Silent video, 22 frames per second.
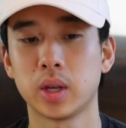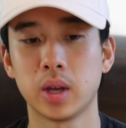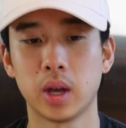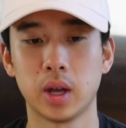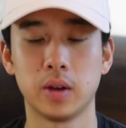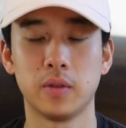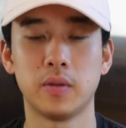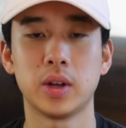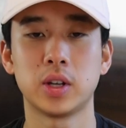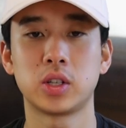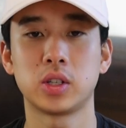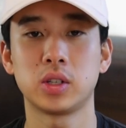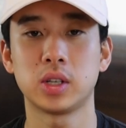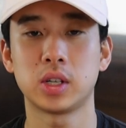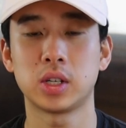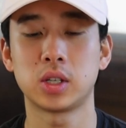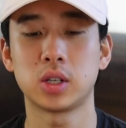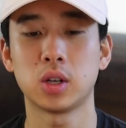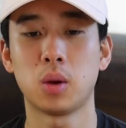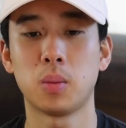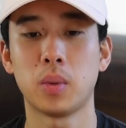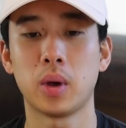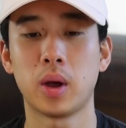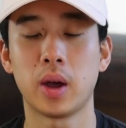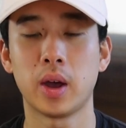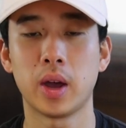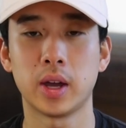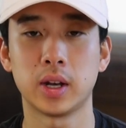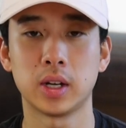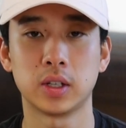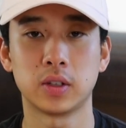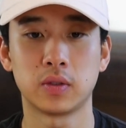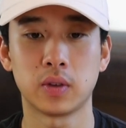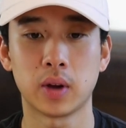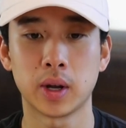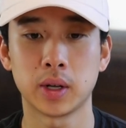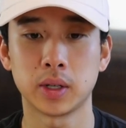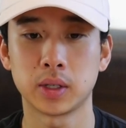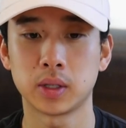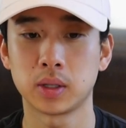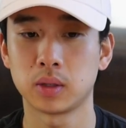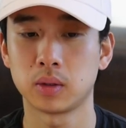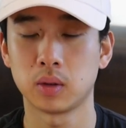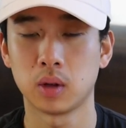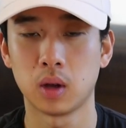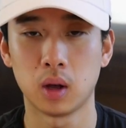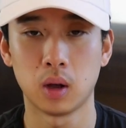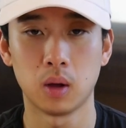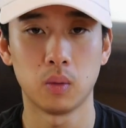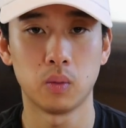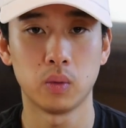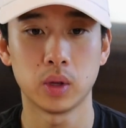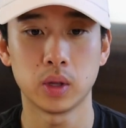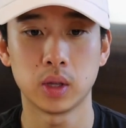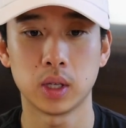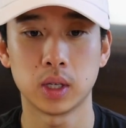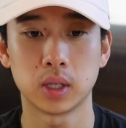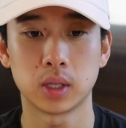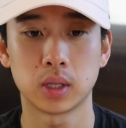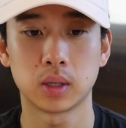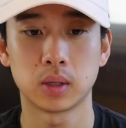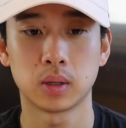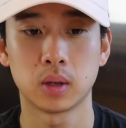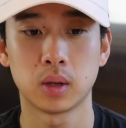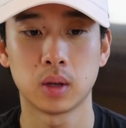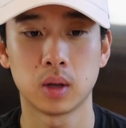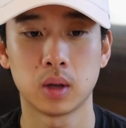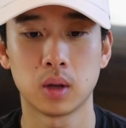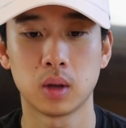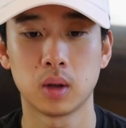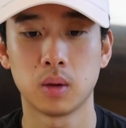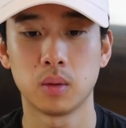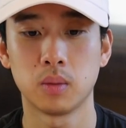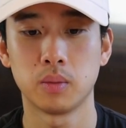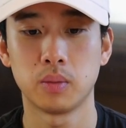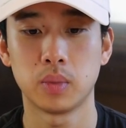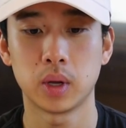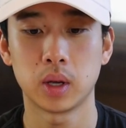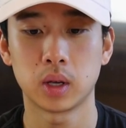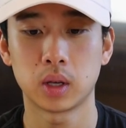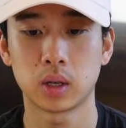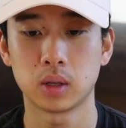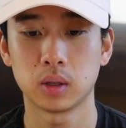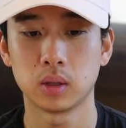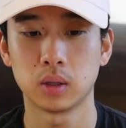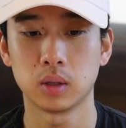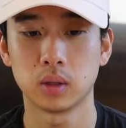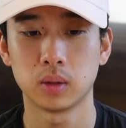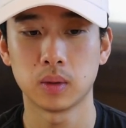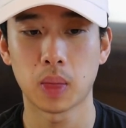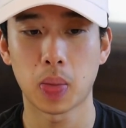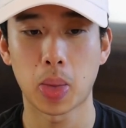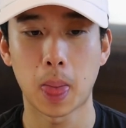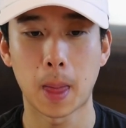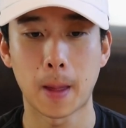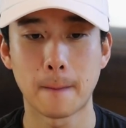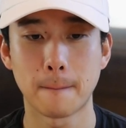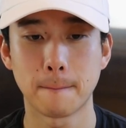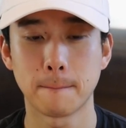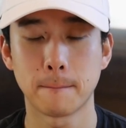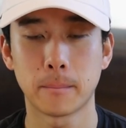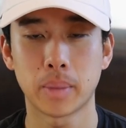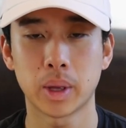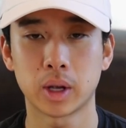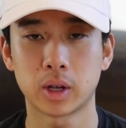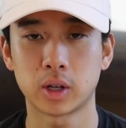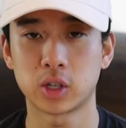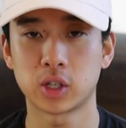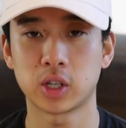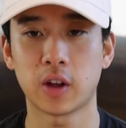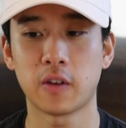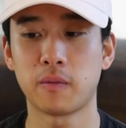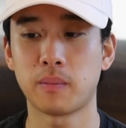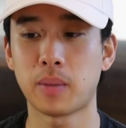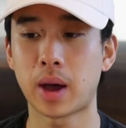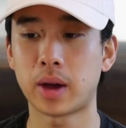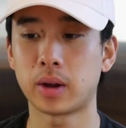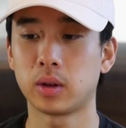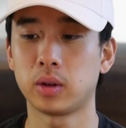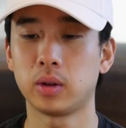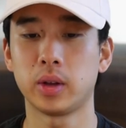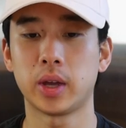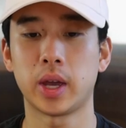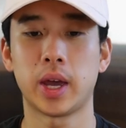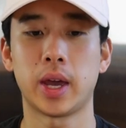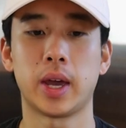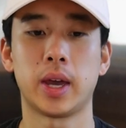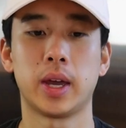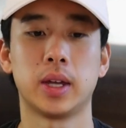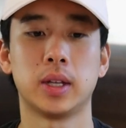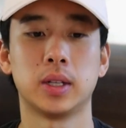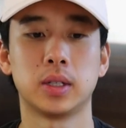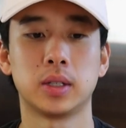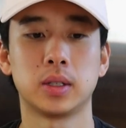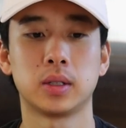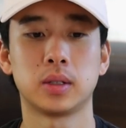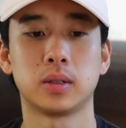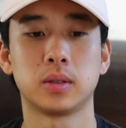And eventually Soma and his friends win this big chef battle, and